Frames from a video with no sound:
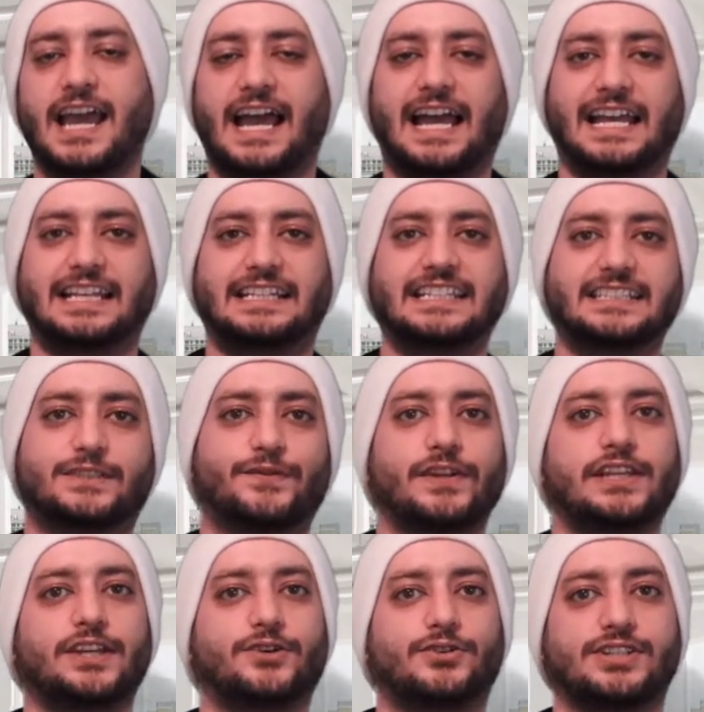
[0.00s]
And this
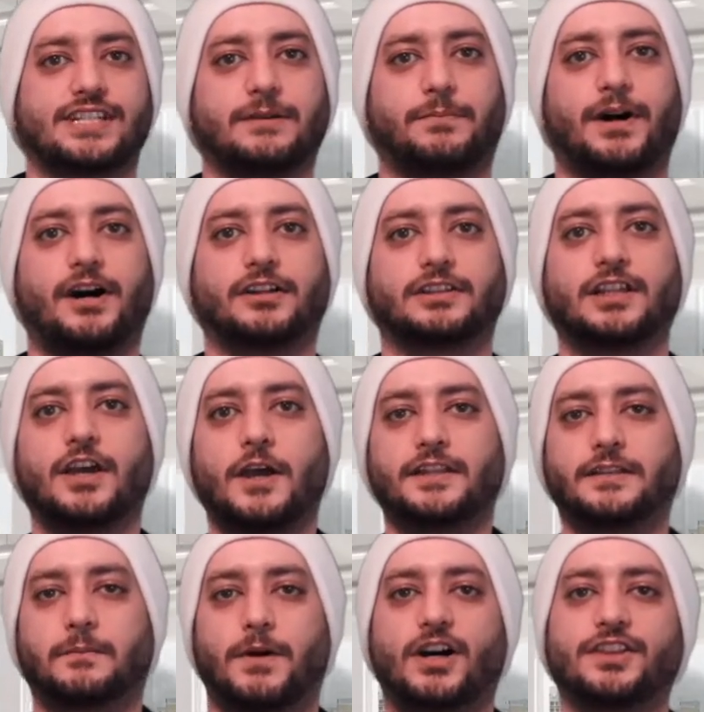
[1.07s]
video is about
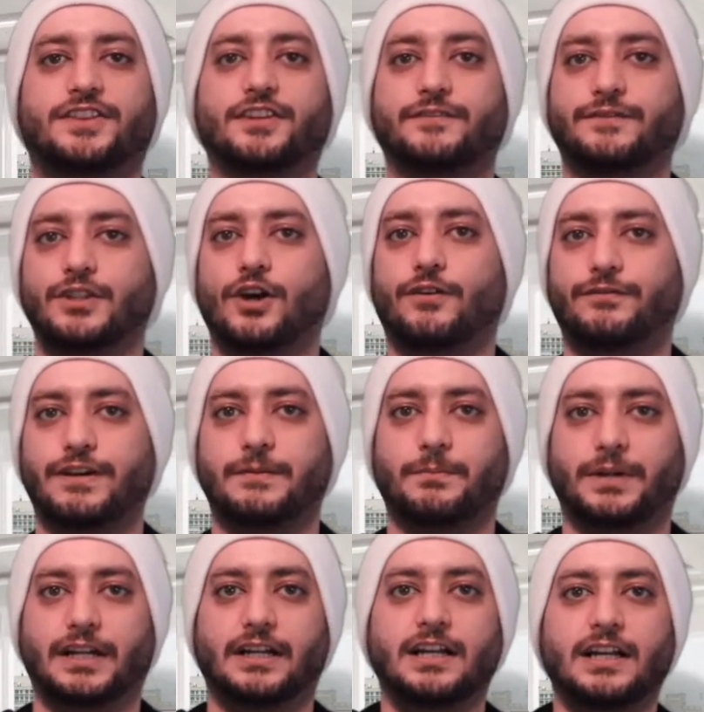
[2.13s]
the month of
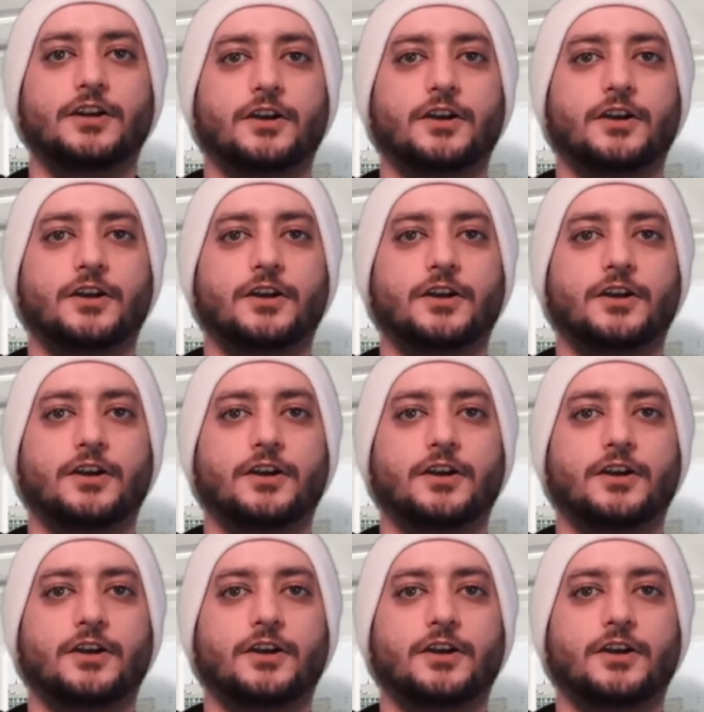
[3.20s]
November